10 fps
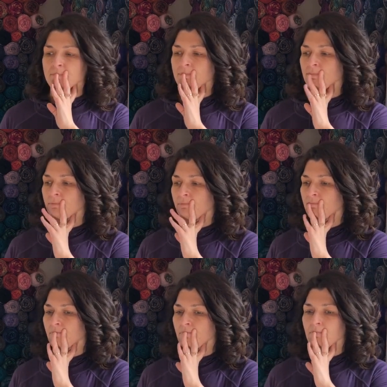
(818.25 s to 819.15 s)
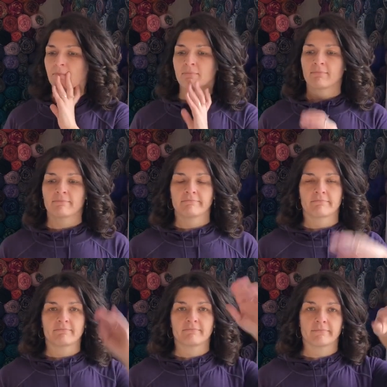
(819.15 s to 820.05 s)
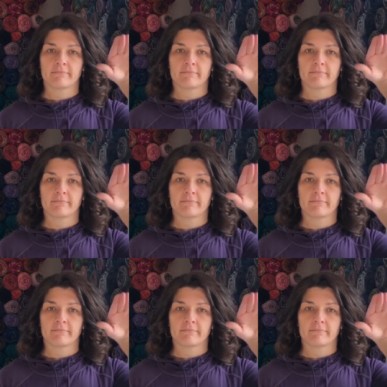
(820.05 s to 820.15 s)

No one is speaking in this clip.